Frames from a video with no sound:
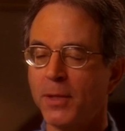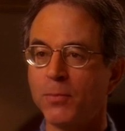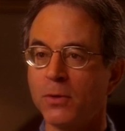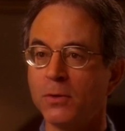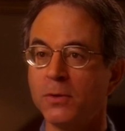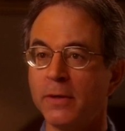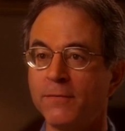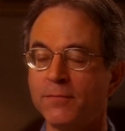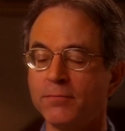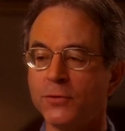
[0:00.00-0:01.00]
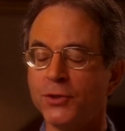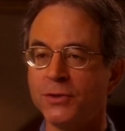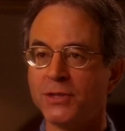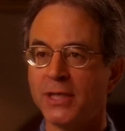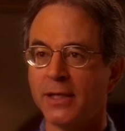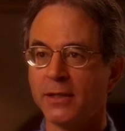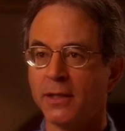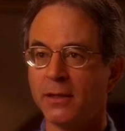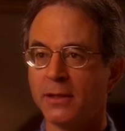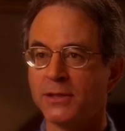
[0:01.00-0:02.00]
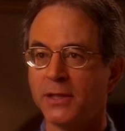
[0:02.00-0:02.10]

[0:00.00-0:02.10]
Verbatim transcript: people who have used psychedelics